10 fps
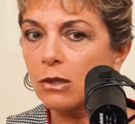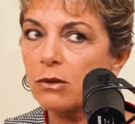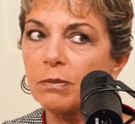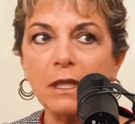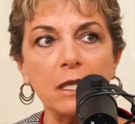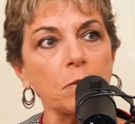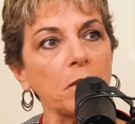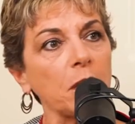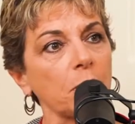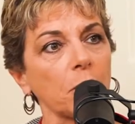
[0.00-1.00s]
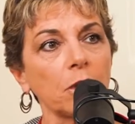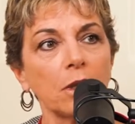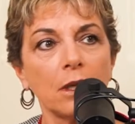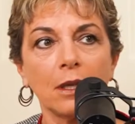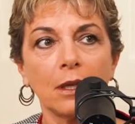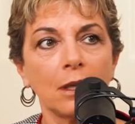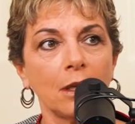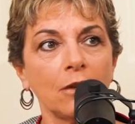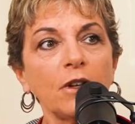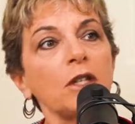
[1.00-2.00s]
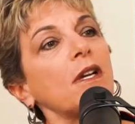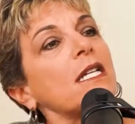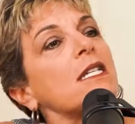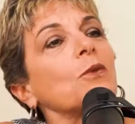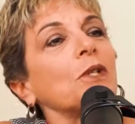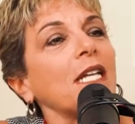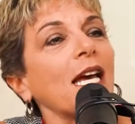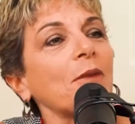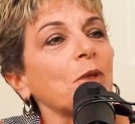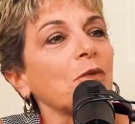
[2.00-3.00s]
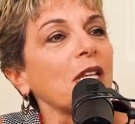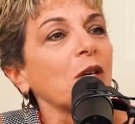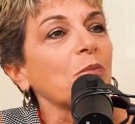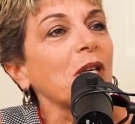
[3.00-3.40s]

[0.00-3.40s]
to replace people. Correct. Fundraising wouldn't happen without